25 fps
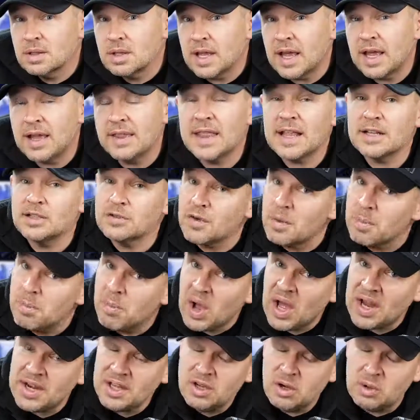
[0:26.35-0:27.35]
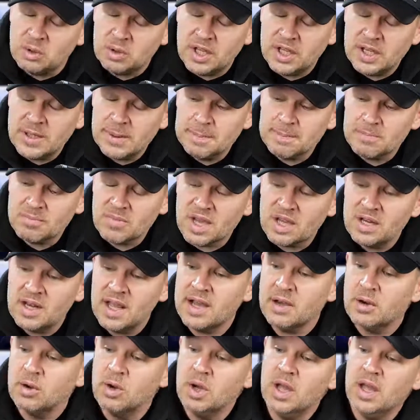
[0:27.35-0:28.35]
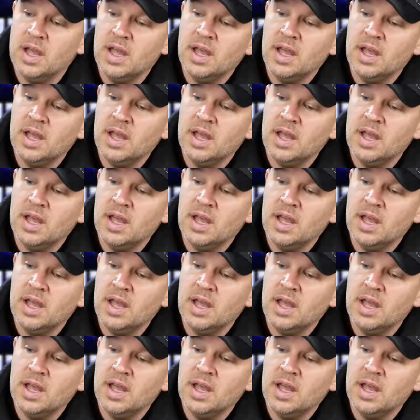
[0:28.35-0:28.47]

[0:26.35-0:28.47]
That's for body only. Now,